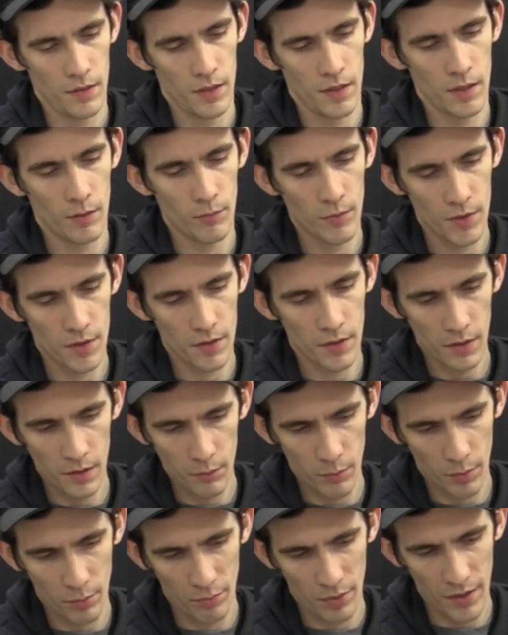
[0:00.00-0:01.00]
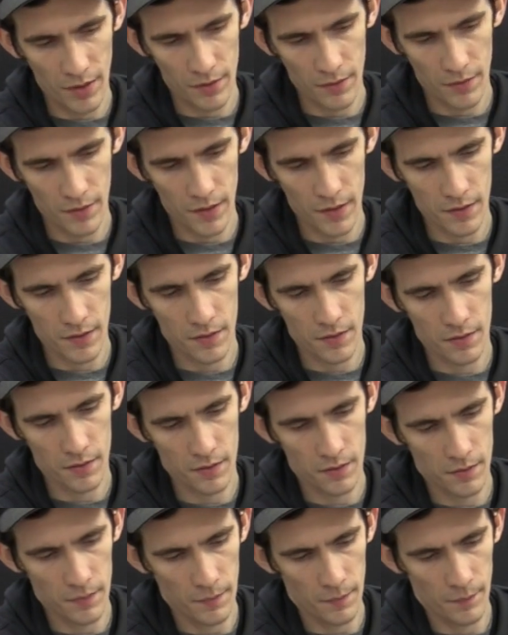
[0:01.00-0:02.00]
and we're just gonna prepare
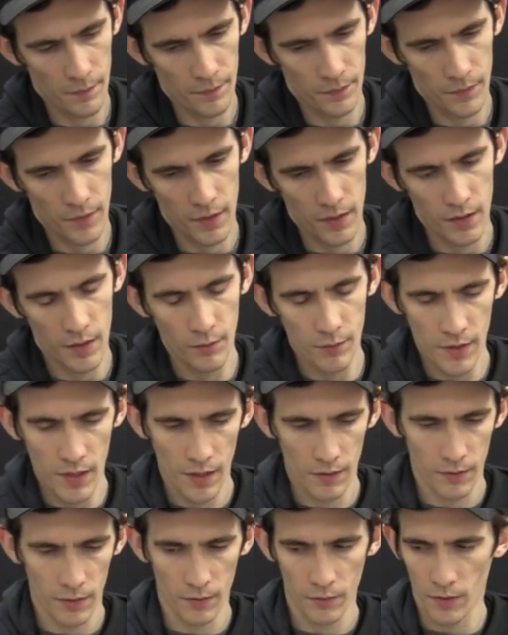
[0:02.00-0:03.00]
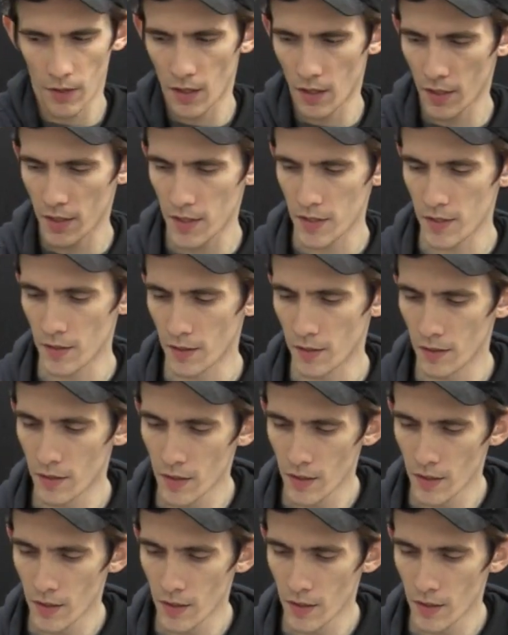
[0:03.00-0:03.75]
this. We have our raw here.